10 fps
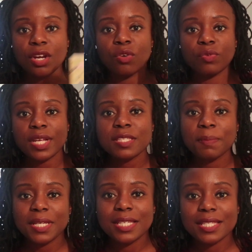there are
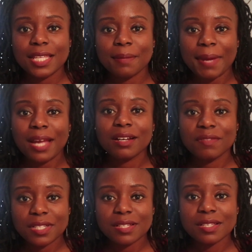recipes in the back of
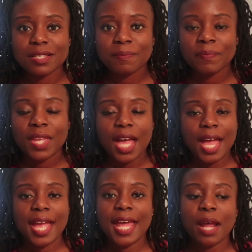this.
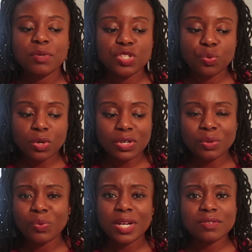And I was just
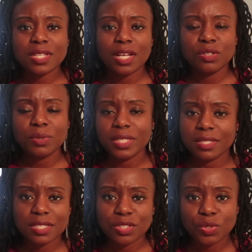wondering, what else can I do with these
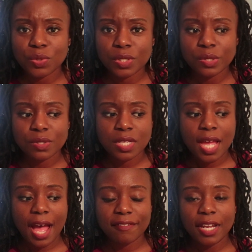essential oils?
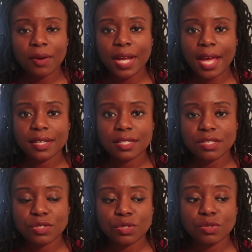I've now gotten
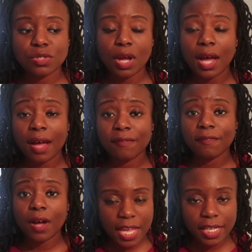into, so I've
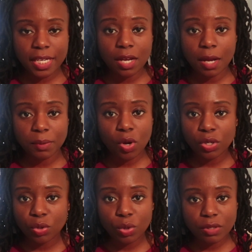had
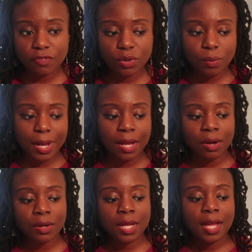coconut oil for a
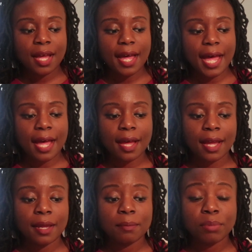while.
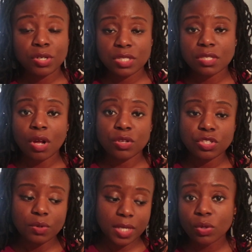I purchased
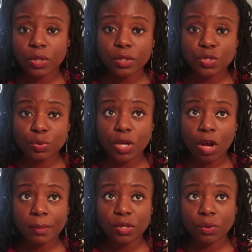also oil, sweet
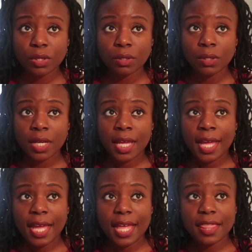almond oil.
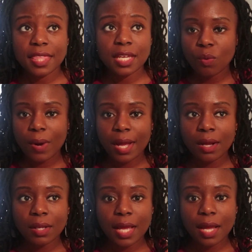And then, so
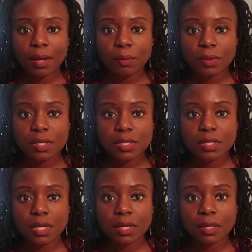while I was